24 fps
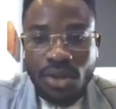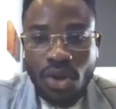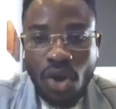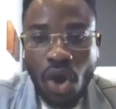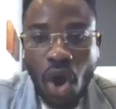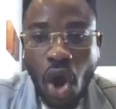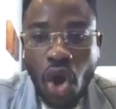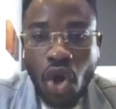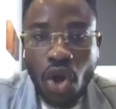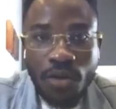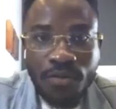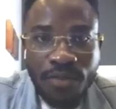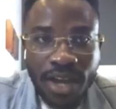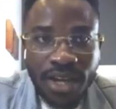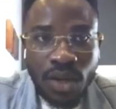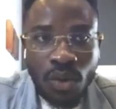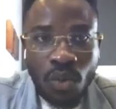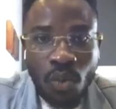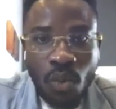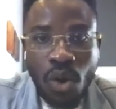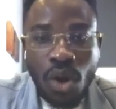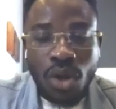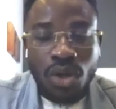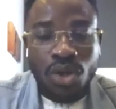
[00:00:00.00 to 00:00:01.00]
all over the
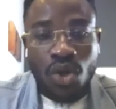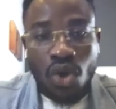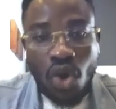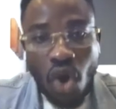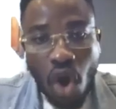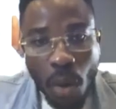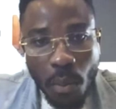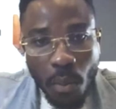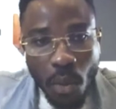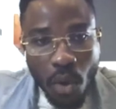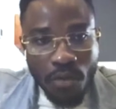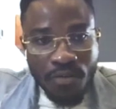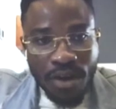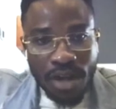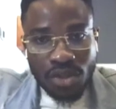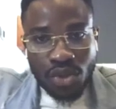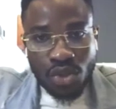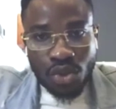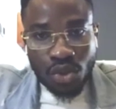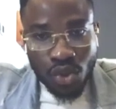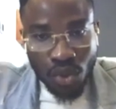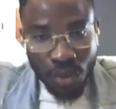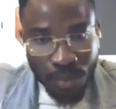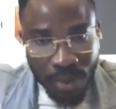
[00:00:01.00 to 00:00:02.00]
world come over
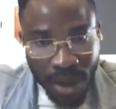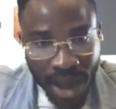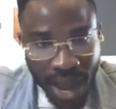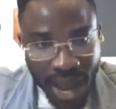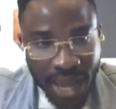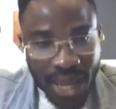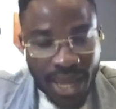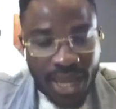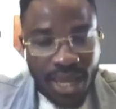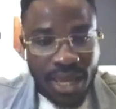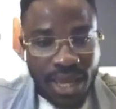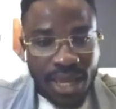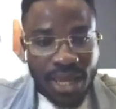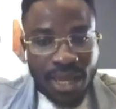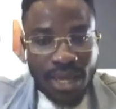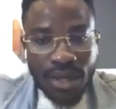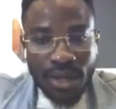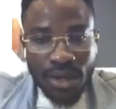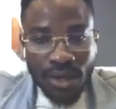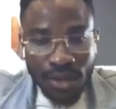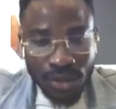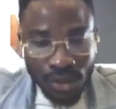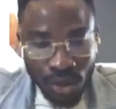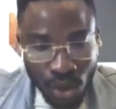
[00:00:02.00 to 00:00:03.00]
to
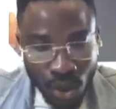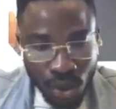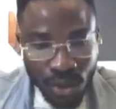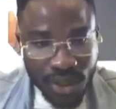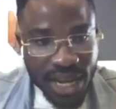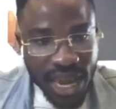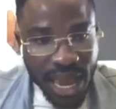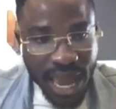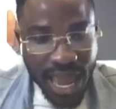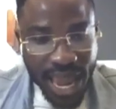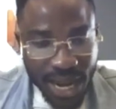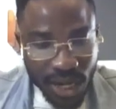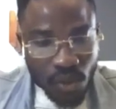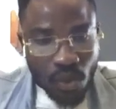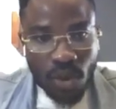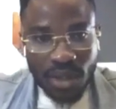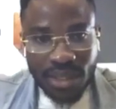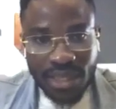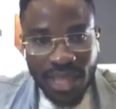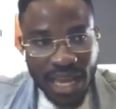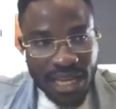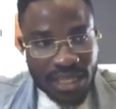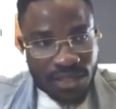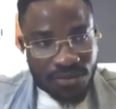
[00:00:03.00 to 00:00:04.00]
do their
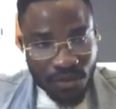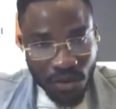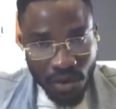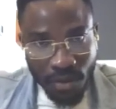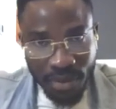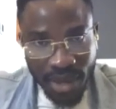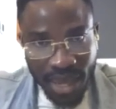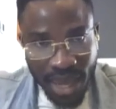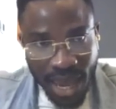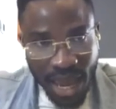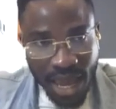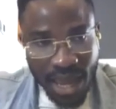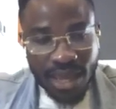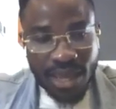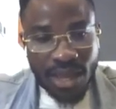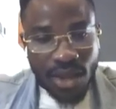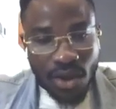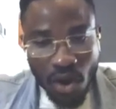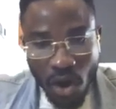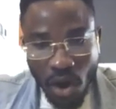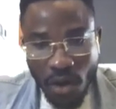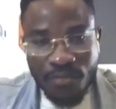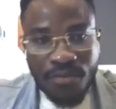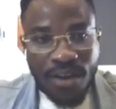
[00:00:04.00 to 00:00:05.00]
headquarters,
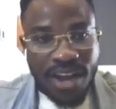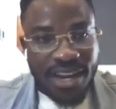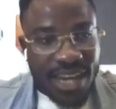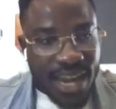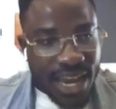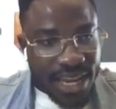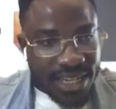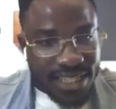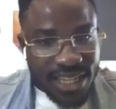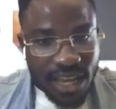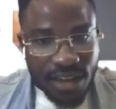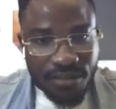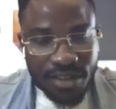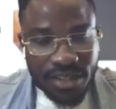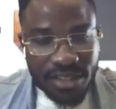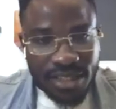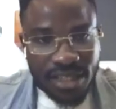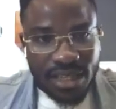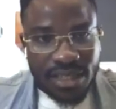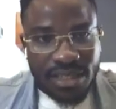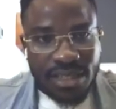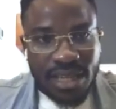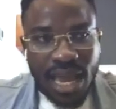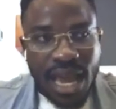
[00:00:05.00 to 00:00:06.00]
offer their
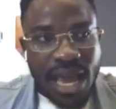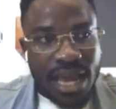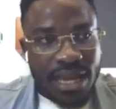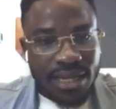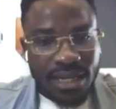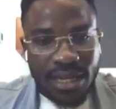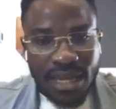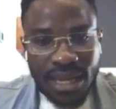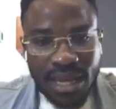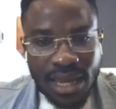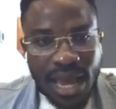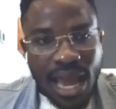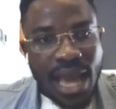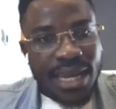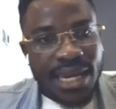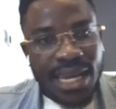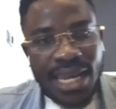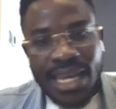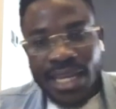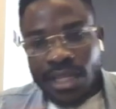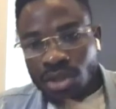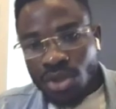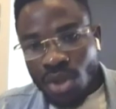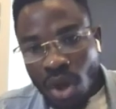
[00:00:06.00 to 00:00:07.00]
services, and
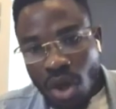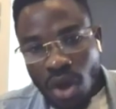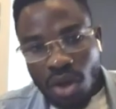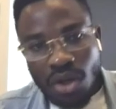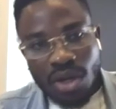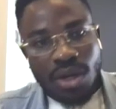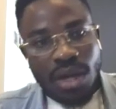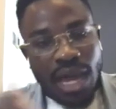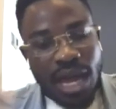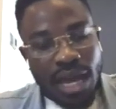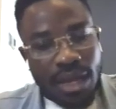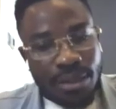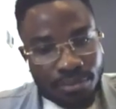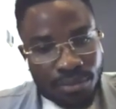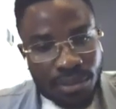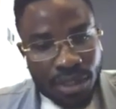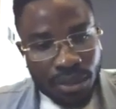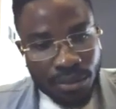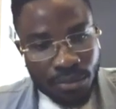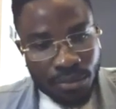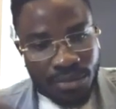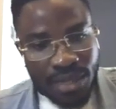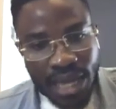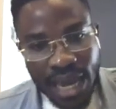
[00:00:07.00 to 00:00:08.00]
in turn,
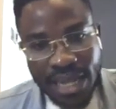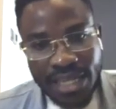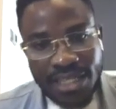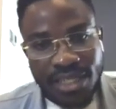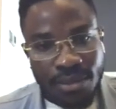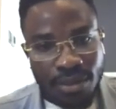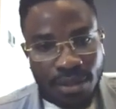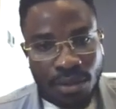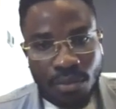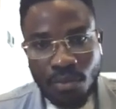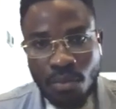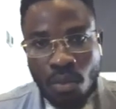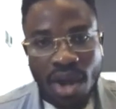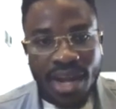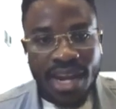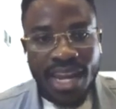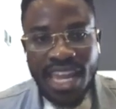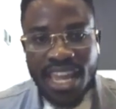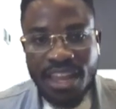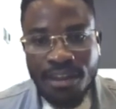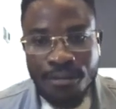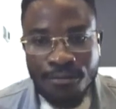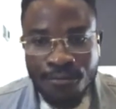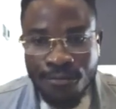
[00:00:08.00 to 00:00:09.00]
there's
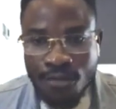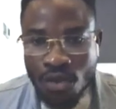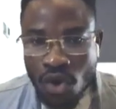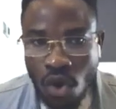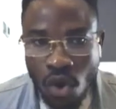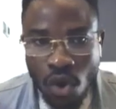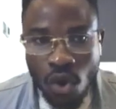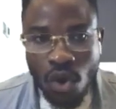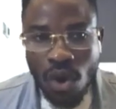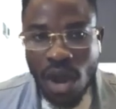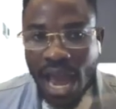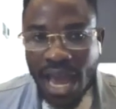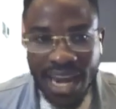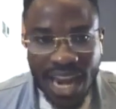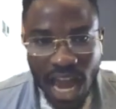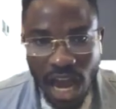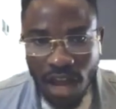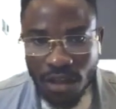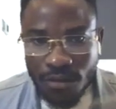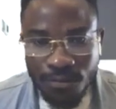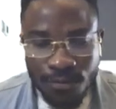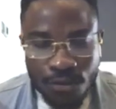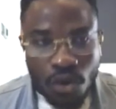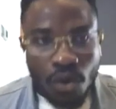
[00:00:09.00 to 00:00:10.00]
money inflow, mm-hmm.
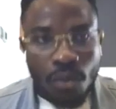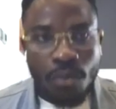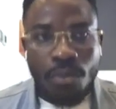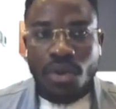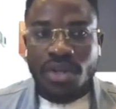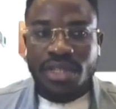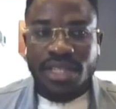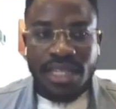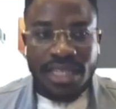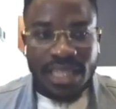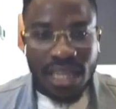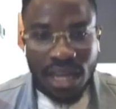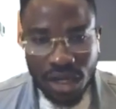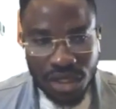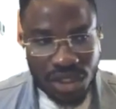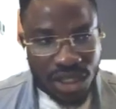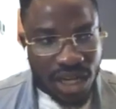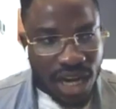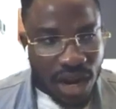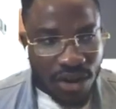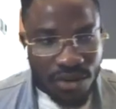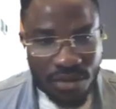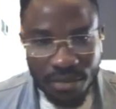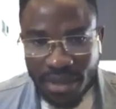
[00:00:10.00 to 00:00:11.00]
outflow,
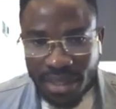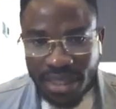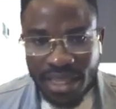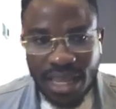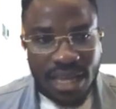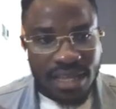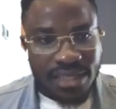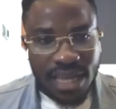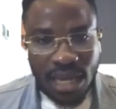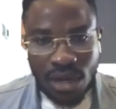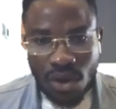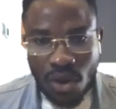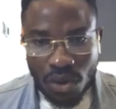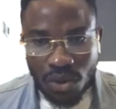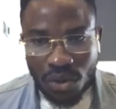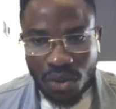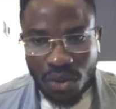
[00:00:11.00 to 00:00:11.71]
international remittance are